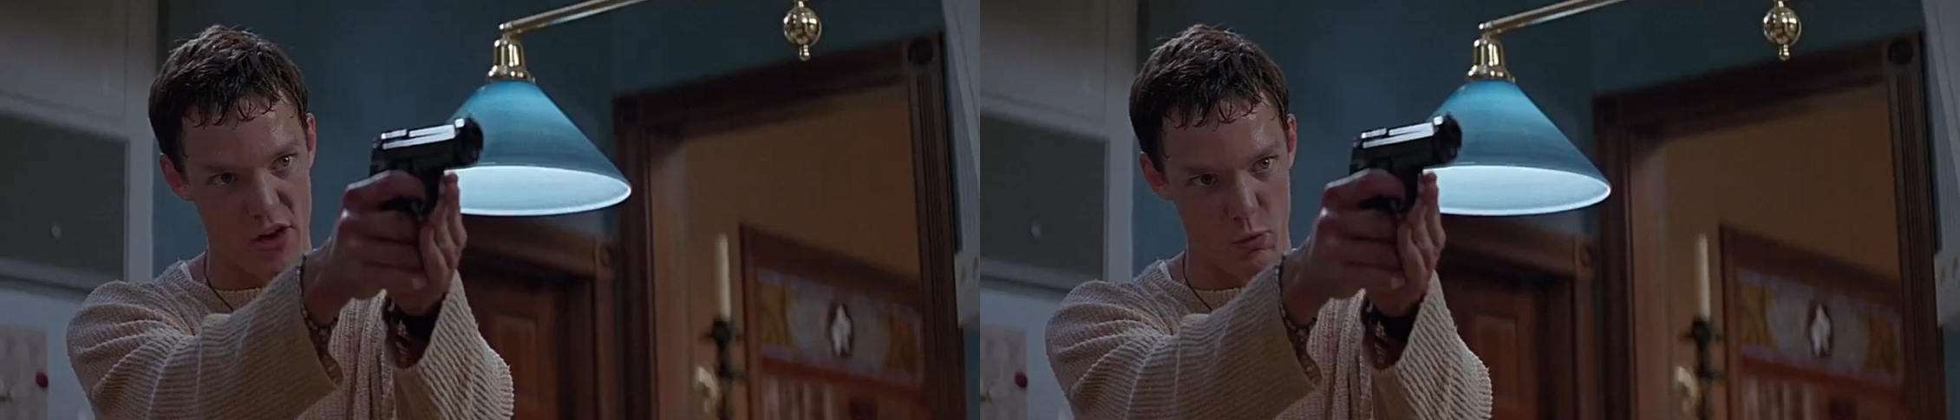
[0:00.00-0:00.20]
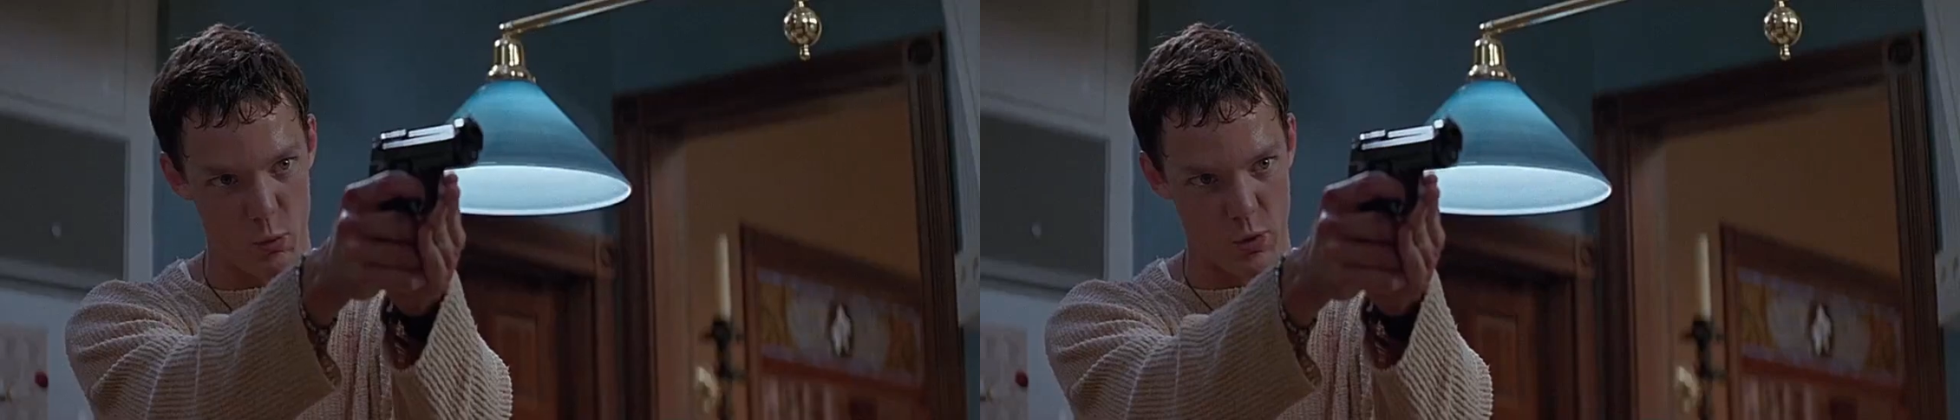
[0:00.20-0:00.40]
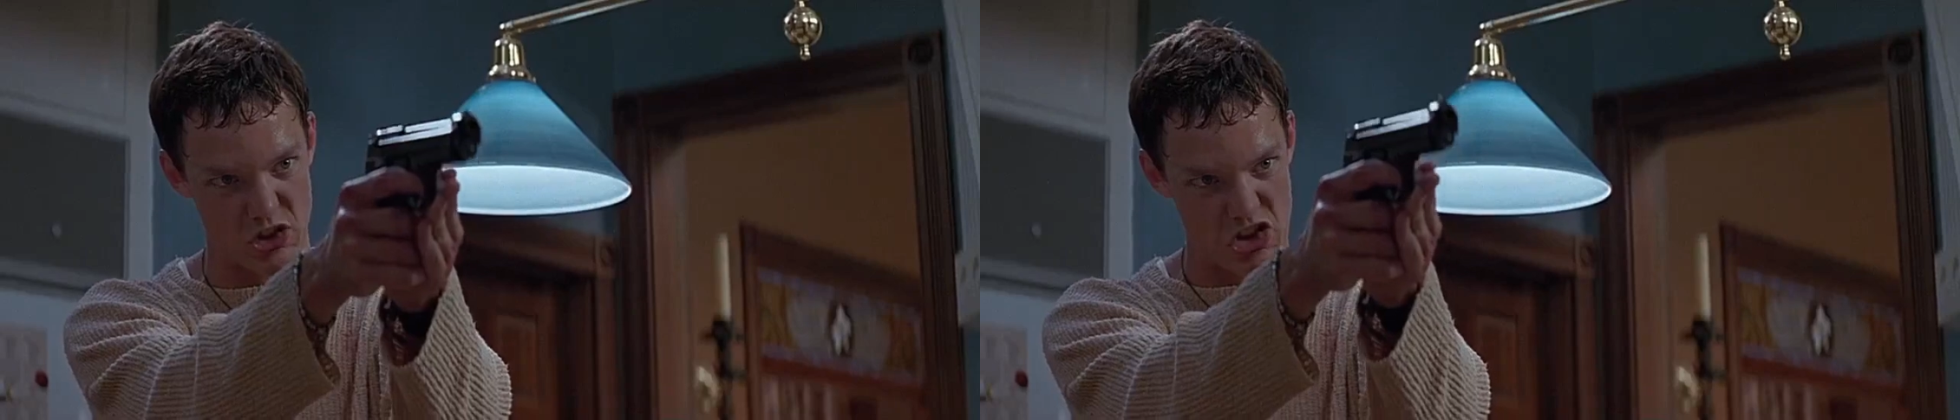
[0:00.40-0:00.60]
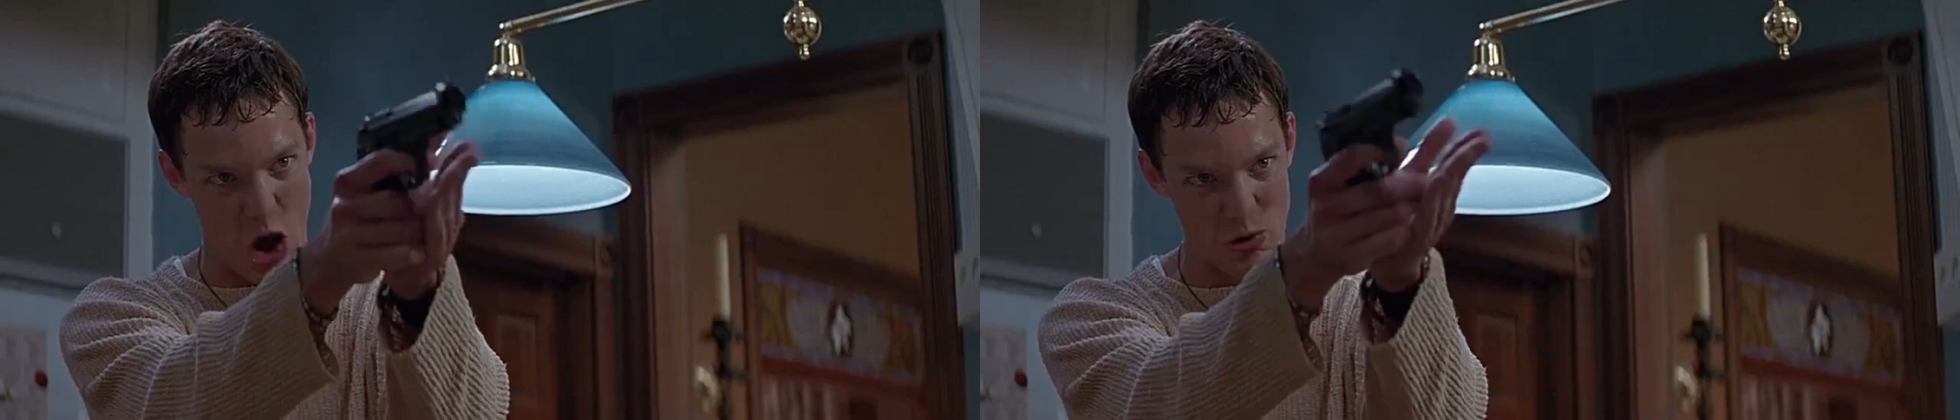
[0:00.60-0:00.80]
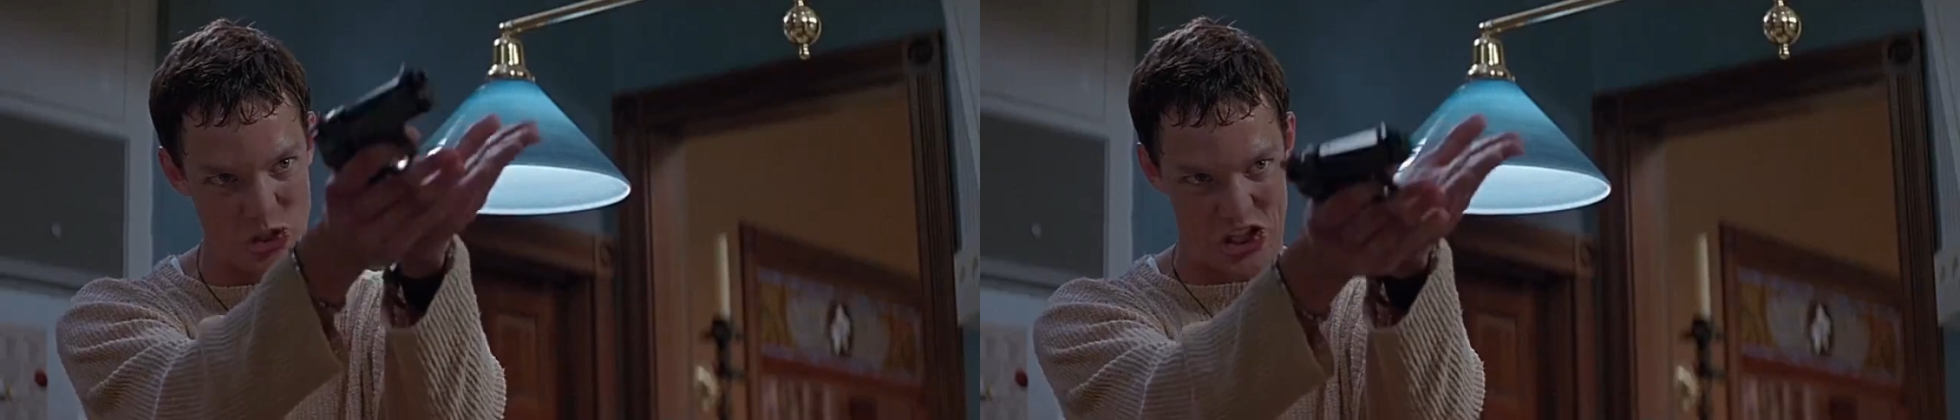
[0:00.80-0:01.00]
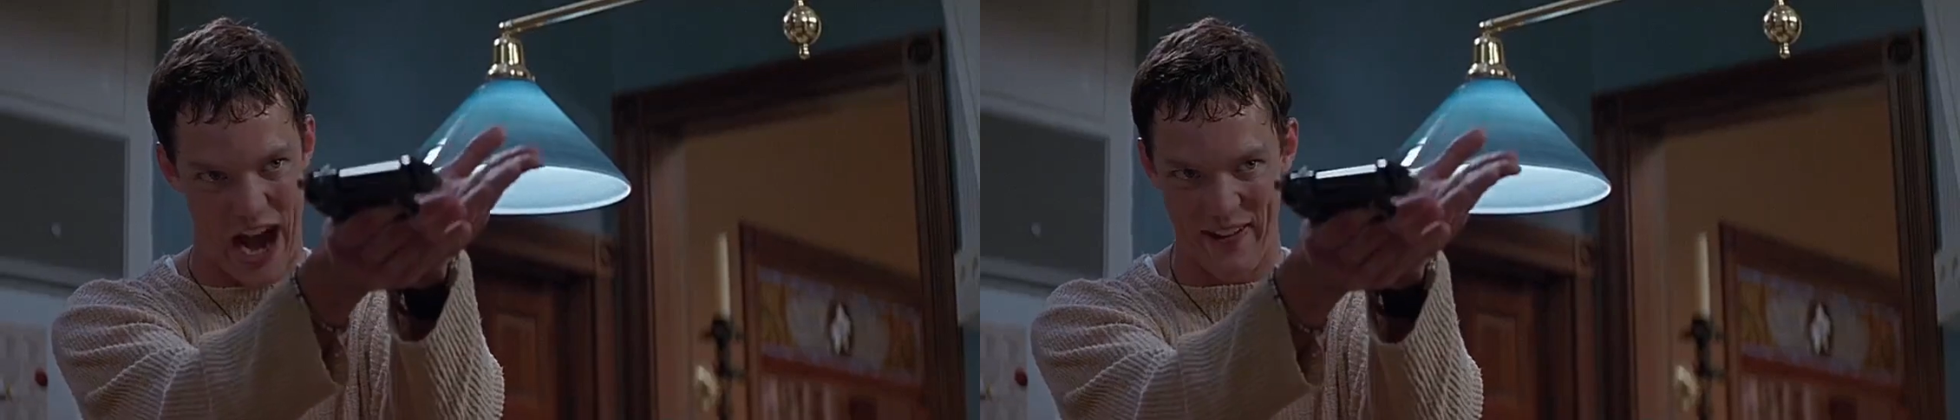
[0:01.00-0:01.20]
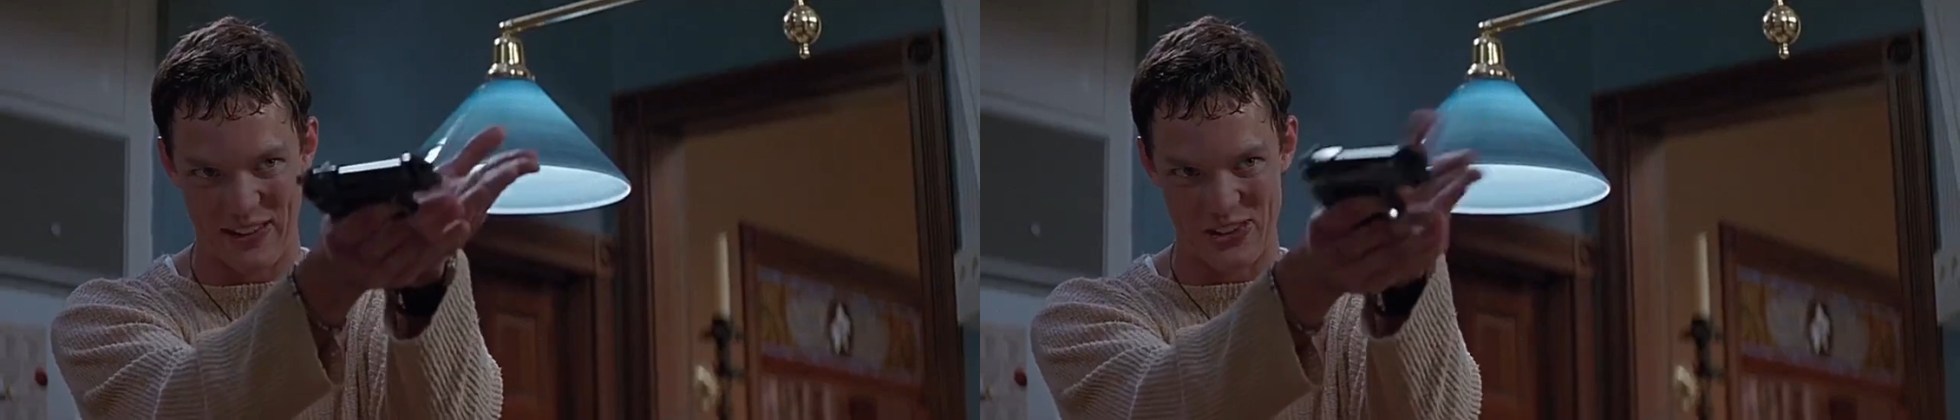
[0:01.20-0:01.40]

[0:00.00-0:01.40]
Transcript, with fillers: was no Sharon